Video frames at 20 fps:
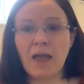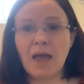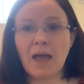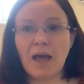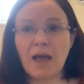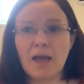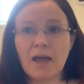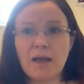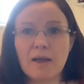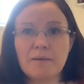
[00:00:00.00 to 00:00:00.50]

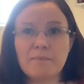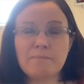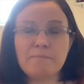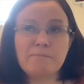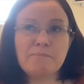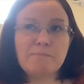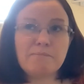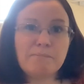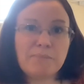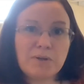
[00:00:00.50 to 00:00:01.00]

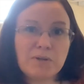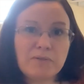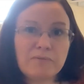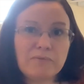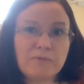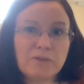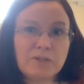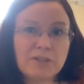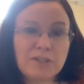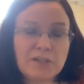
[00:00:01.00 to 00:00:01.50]
Bud
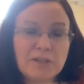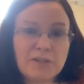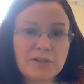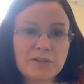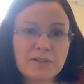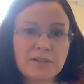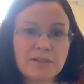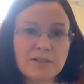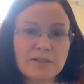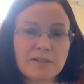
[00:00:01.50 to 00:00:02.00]
unfortunately
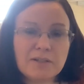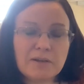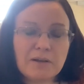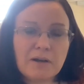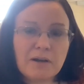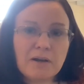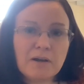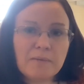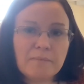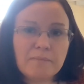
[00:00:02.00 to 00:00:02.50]
loses
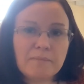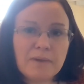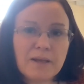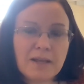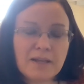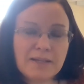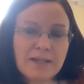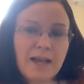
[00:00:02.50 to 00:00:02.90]
his